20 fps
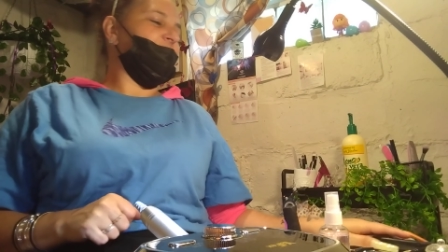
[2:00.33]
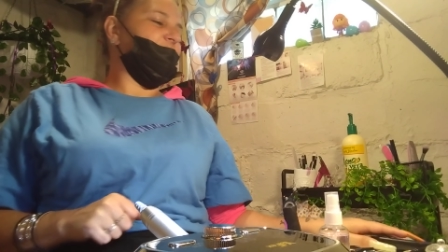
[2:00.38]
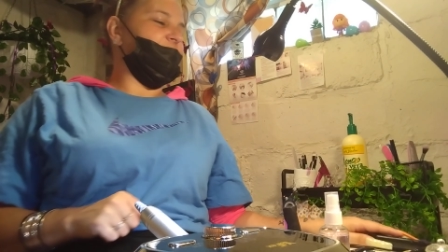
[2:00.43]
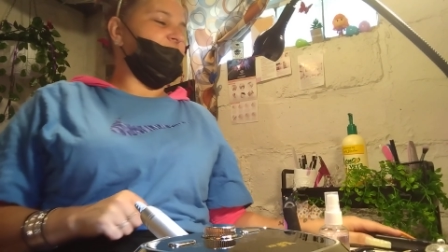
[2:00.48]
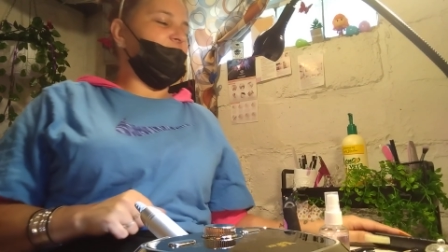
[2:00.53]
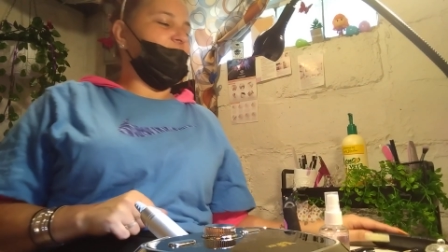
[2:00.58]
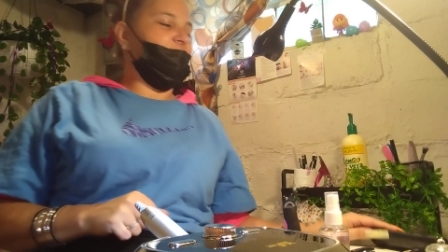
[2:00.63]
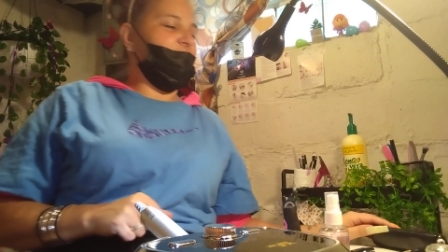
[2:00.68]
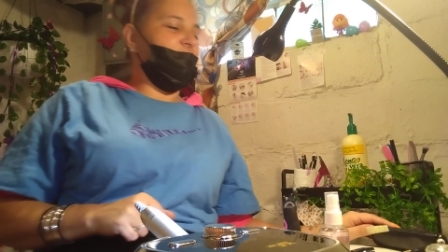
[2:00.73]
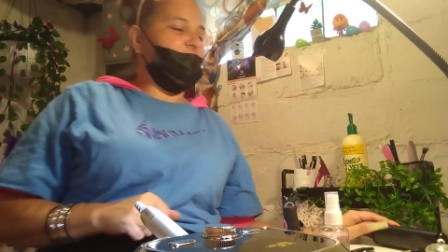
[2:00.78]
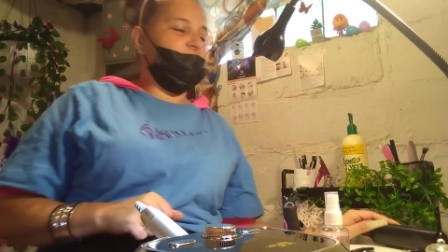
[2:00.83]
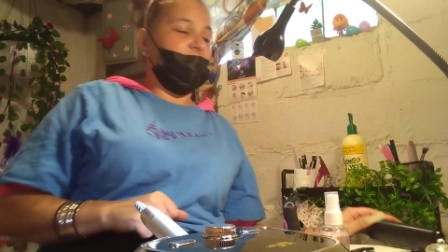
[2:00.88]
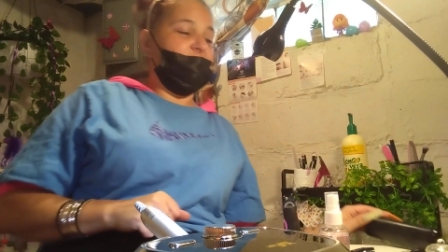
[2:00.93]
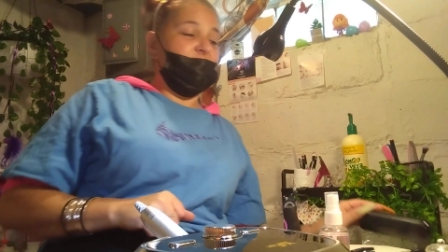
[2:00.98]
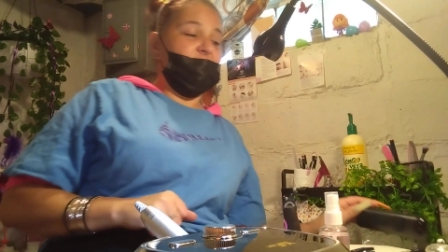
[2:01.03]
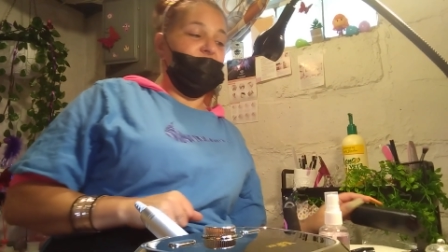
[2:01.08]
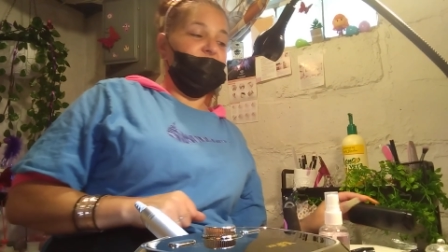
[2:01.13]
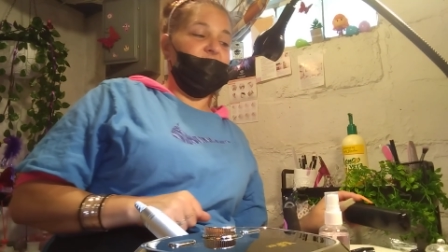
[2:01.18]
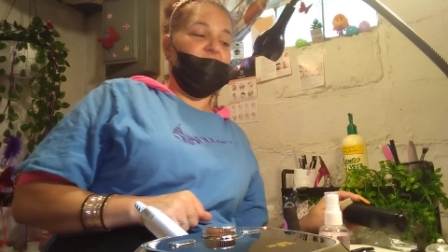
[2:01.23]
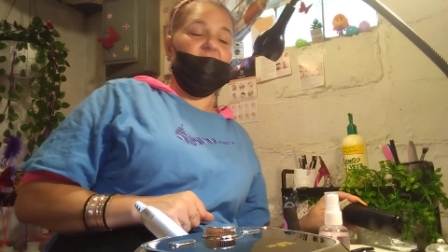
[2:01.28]
and
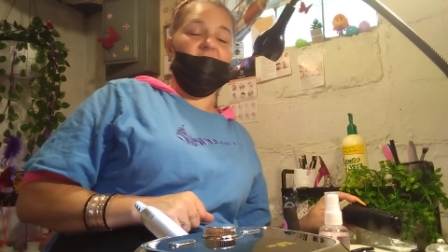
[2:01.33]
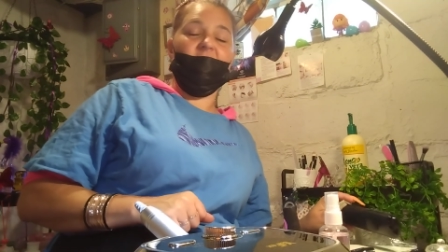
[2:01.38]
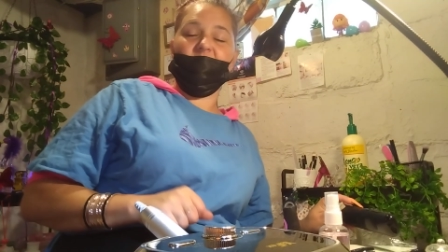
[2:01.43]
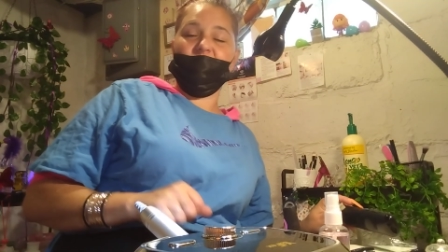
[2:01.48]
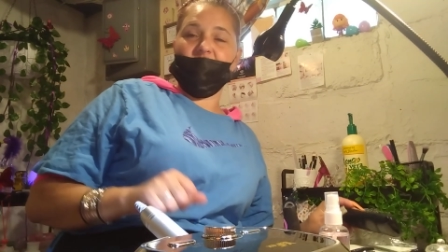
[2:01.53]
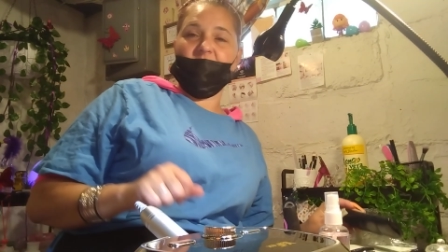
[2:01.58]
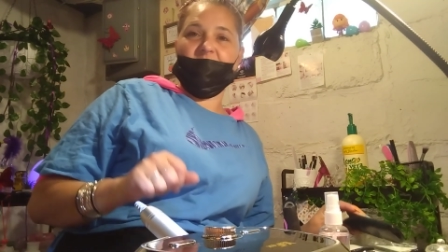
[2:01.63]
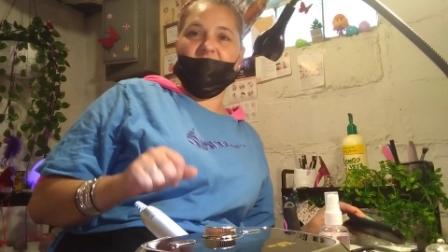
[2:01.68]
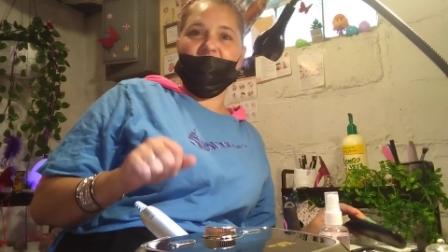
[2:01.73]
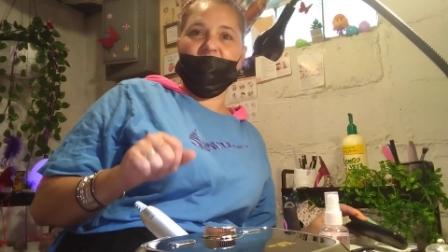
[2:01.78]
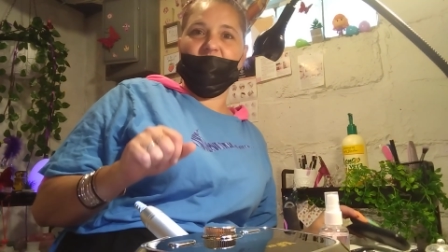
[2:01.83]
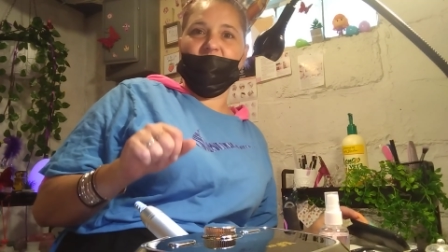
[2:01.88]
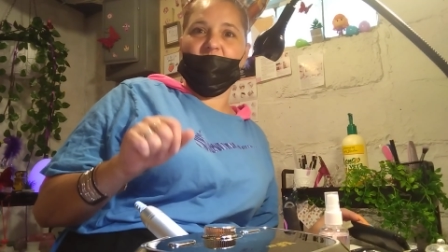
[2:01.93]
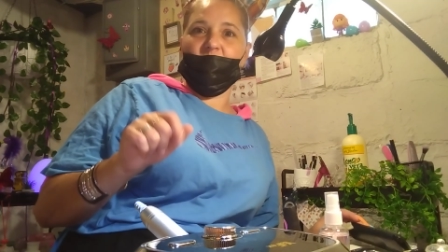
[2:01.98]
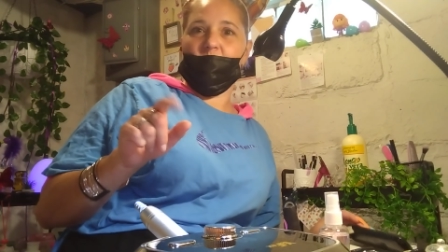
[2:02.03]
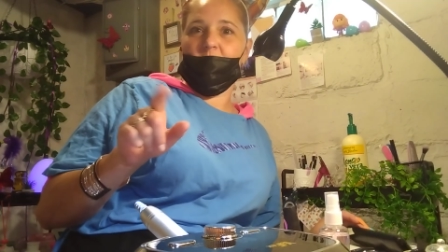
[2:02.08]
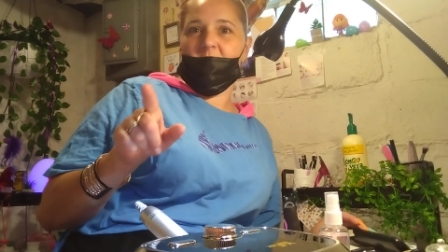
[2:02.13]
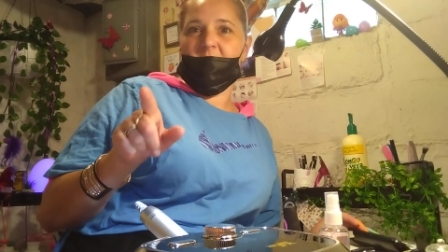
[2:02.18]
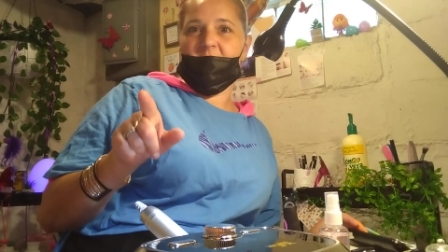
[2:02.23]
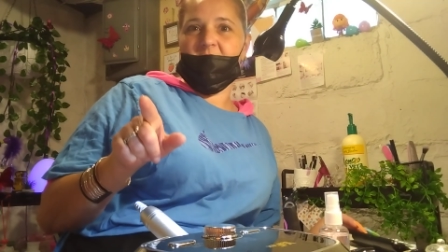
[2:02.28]
I am gonna have a
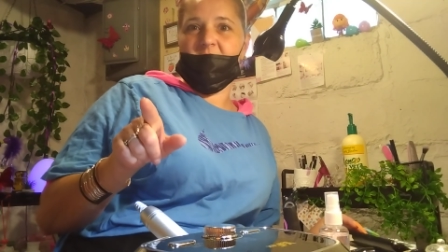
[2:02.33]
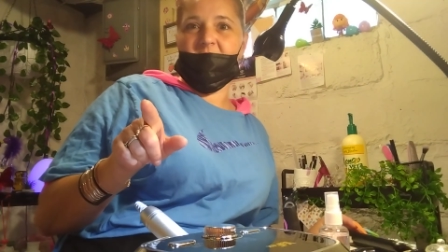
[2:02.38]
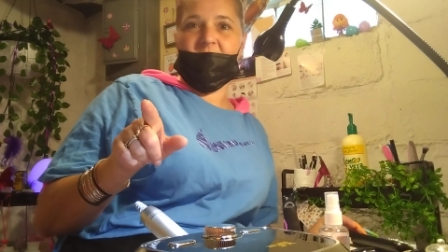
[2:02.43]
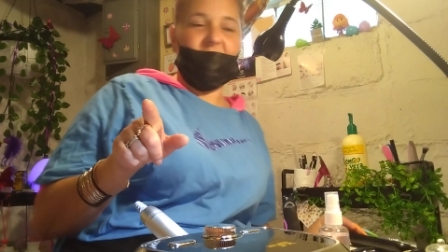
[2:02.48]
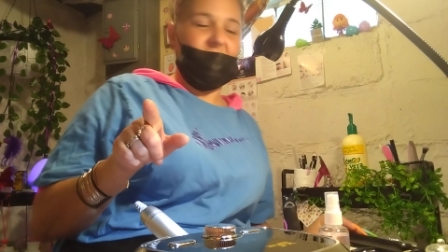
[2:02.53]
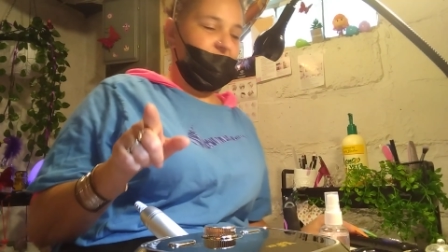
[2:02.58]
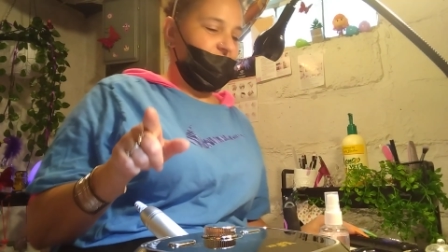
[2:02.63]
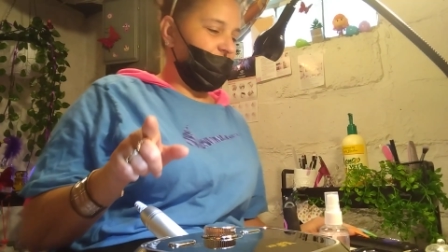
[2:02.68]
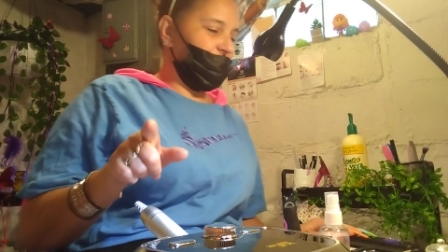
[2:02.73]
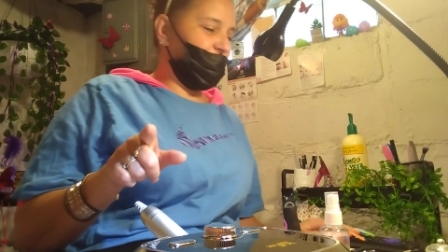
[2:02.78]
giveaway